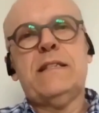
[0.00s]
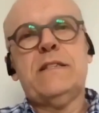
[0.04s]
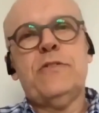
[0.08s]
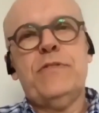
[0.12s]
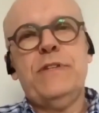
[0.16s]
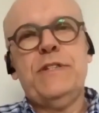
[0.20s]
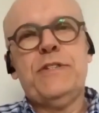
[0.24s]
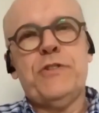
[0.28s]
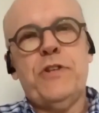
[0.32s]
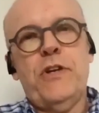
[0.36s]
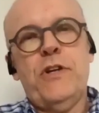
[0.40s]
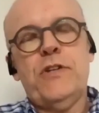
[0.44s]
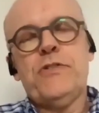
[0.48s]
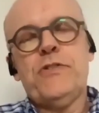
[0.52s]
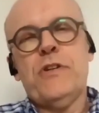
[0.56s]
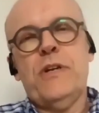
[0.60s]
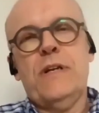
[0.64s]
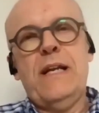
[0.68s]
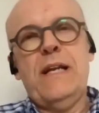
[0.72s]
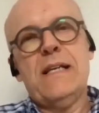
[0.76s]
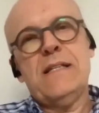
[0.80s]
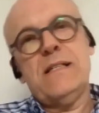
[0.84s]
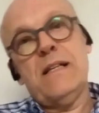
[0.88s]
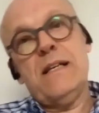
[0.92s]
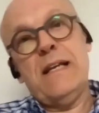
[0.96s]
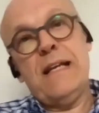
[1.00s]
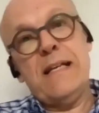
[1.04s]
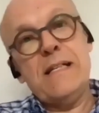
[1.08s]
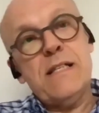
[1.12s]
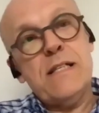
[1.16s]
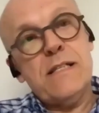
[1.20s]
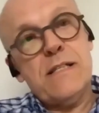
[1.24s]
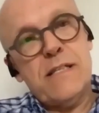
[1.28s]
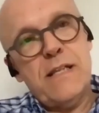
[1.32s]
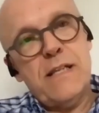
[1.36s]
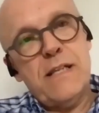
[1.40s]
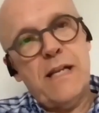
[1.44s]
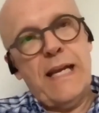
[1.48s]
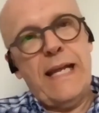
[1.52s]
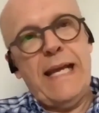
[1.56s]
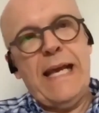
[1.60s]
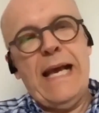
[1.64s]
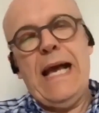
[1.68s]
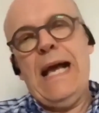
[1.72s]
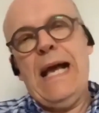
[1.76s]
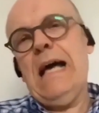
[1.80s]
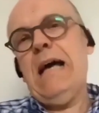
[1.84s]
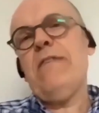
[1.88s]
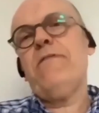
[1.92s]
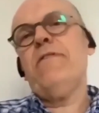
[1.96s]
the researcher doesn't necessarily
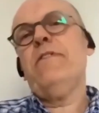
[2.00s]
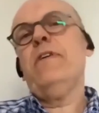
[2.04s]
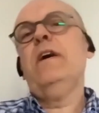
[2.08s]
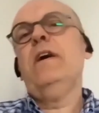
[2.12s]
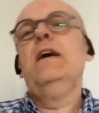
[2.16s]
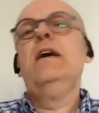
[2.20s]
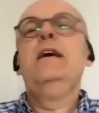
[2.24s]
have,